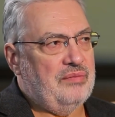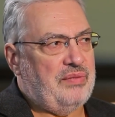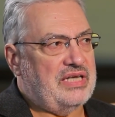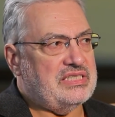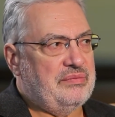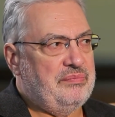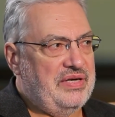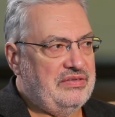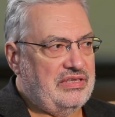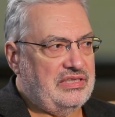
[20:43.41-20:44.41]

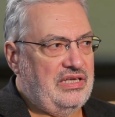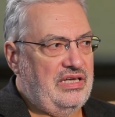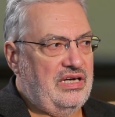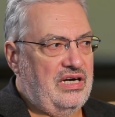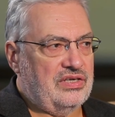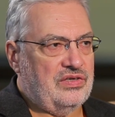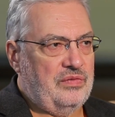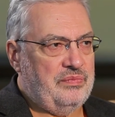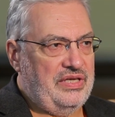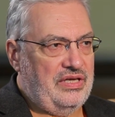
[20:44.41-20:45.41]
possibility are
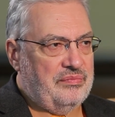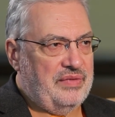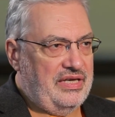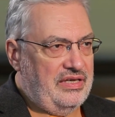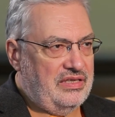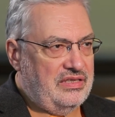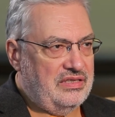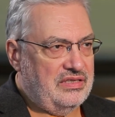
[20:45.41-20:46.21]
being made.